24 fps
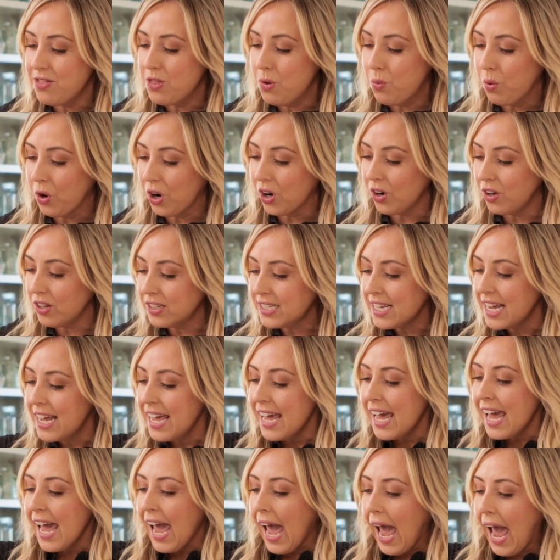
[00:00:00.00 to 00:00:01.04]
the world.
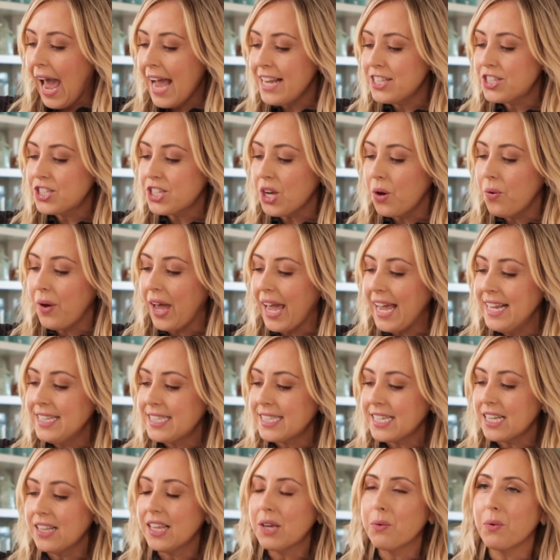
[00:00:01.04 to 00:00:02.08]
And so
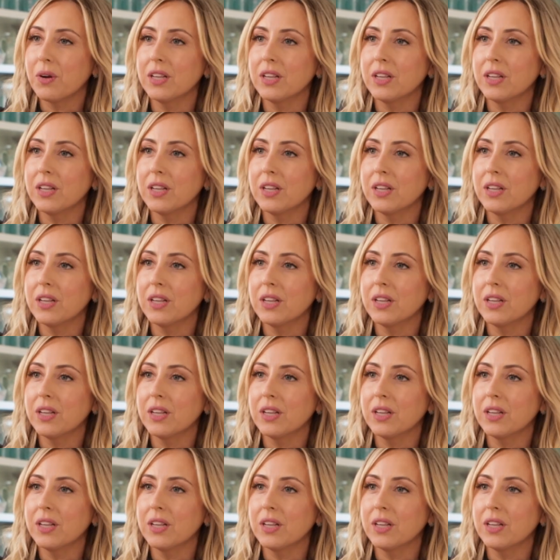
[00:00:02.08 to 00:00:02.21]
instantly we're